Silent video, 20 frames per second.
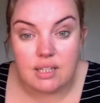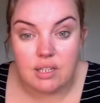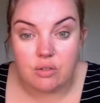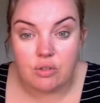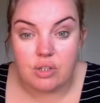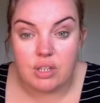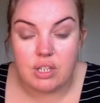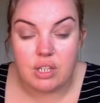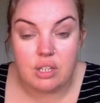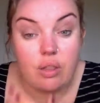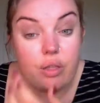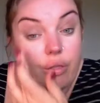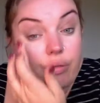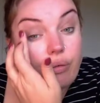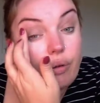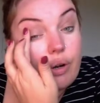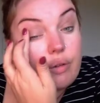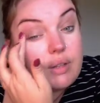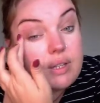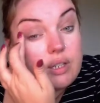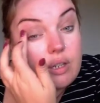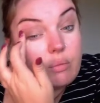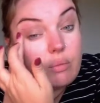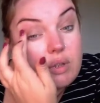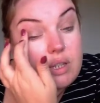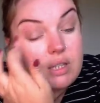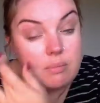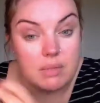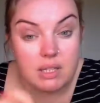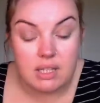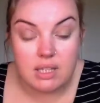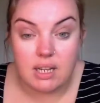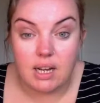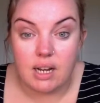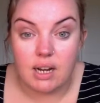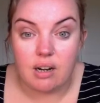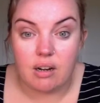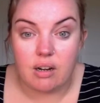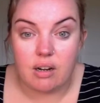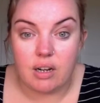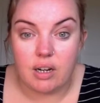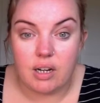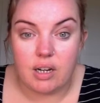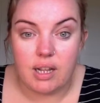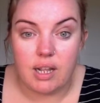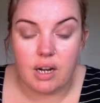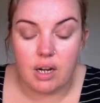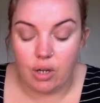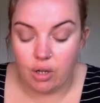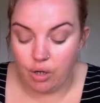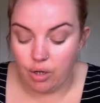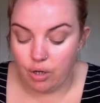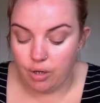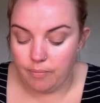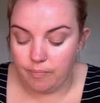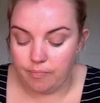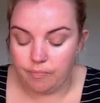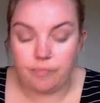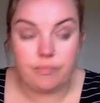I'll just throw this on with some mascara and out I go.